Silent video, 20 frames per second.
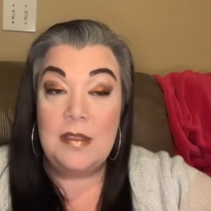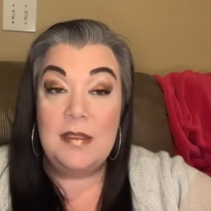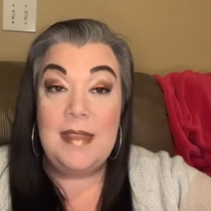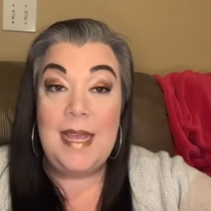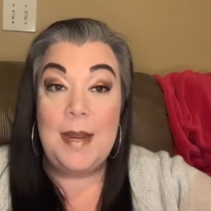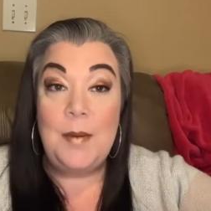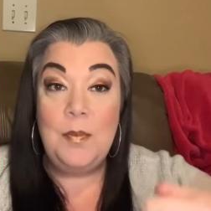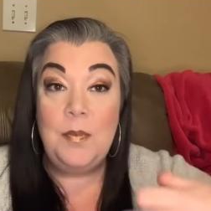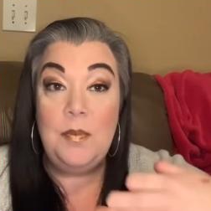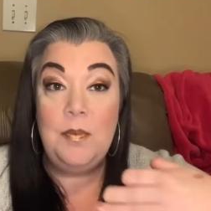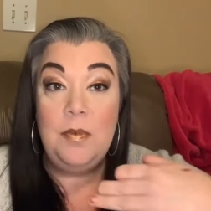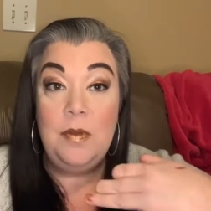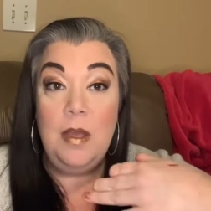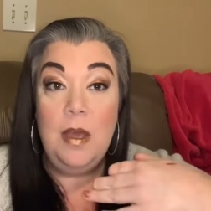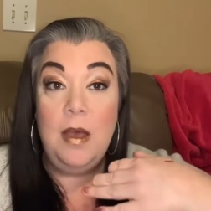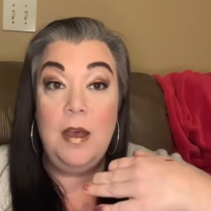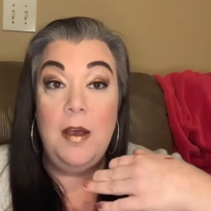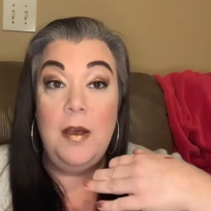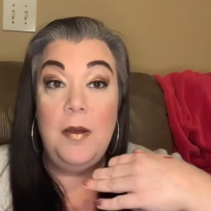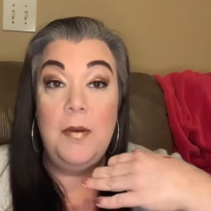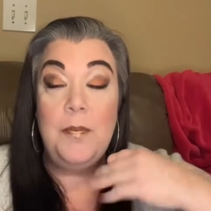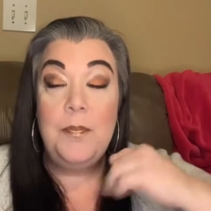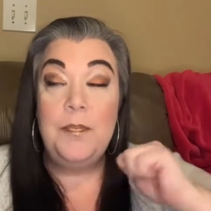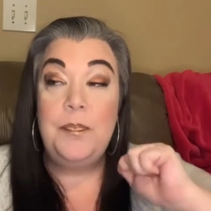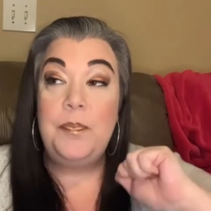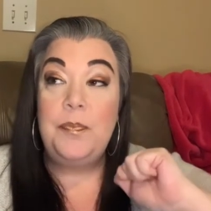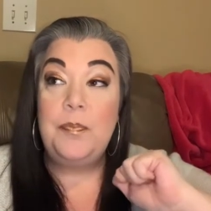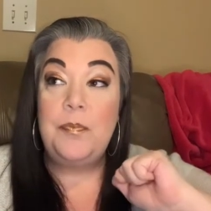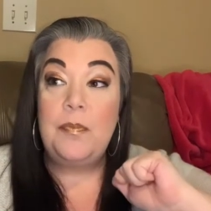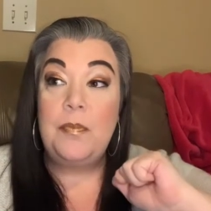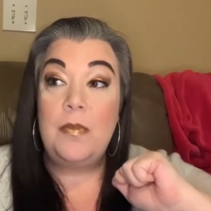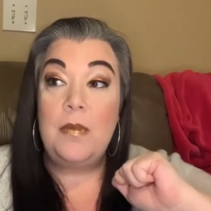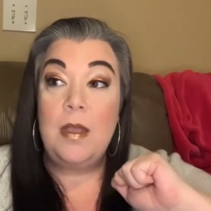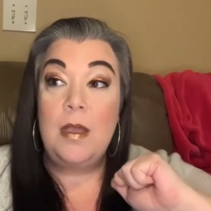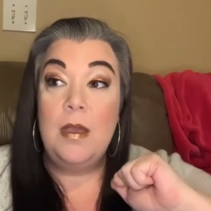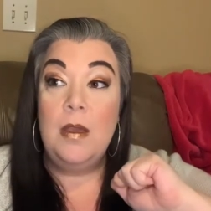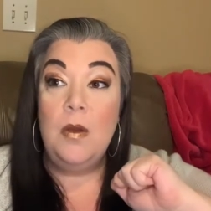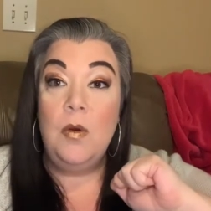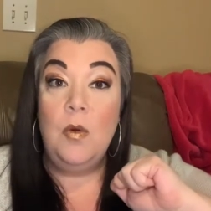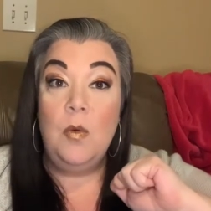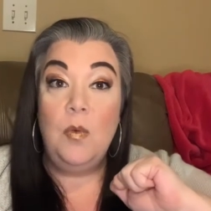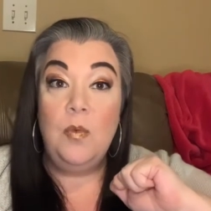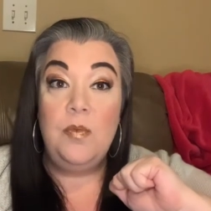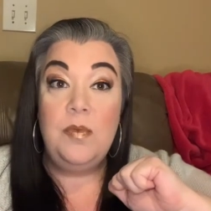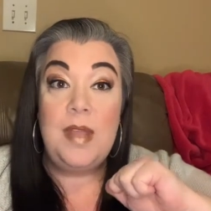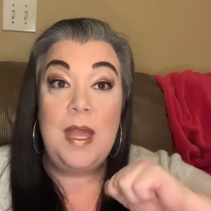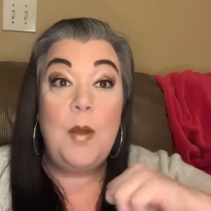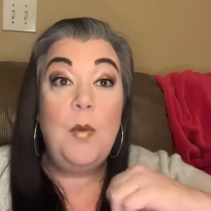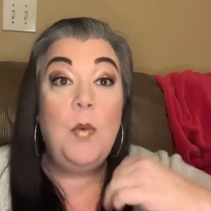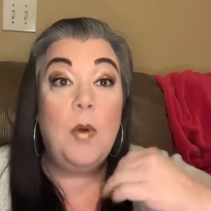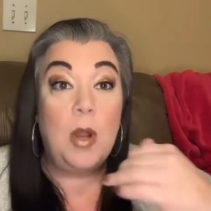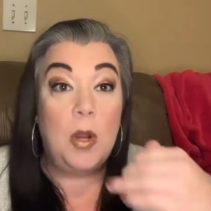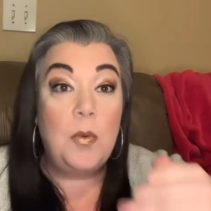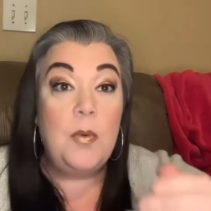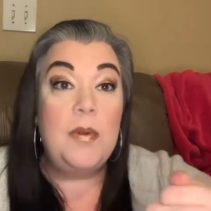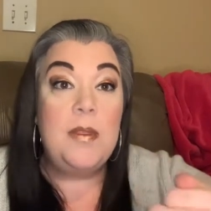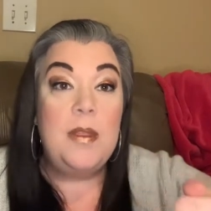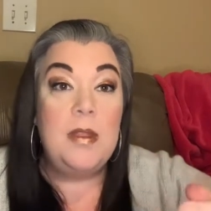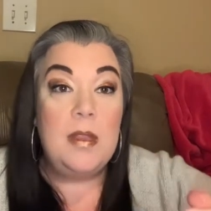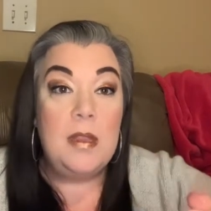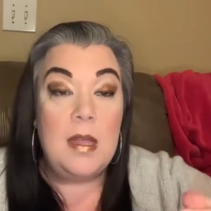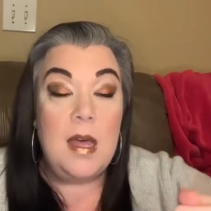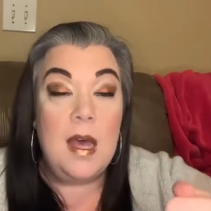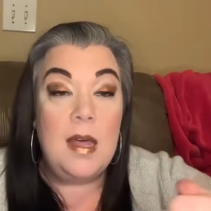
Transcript: They um, they work with a,